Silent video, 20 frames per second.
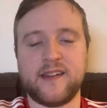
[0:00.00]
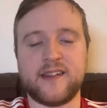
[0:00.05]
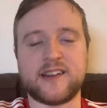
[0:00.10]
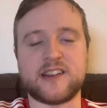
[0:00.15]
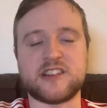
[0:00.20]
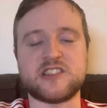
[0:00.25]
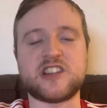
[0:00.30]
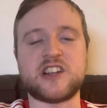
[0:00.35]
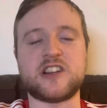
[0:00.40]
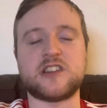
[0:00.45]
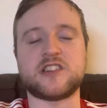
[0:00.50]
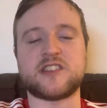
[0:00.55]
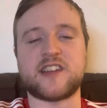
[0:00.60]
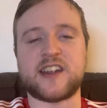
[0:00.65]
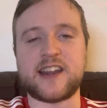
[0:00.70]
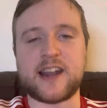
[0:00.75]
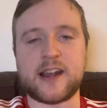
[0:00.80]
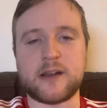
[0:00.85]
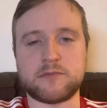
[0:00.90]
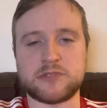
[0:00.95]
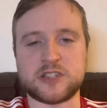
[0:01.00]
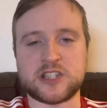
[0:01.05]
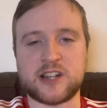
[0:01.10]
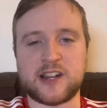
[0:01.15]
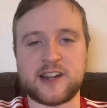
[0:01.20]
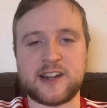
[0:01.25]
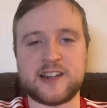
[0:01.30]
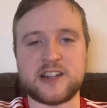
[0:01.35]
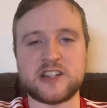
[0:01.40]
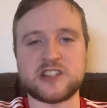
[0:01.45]
because he's been
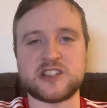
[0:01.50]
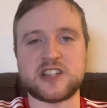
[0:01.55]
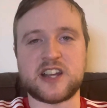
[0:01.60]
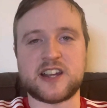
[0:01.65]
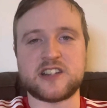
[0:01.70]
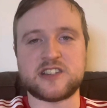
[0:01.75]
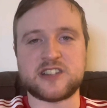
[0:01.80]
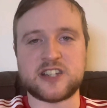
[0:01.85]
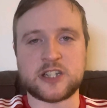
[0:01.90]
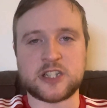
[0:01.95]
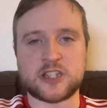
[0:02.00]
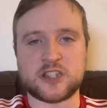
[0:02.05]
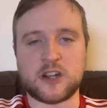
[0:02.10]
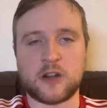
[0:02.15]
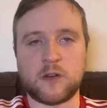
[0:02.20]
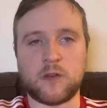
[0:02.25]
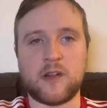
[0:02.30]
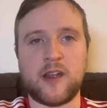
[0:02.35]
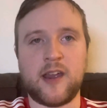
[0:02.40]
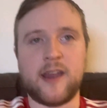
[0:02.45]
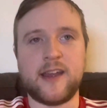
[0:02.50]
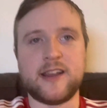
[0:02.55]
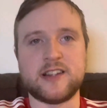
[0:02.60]
absolutely sensational.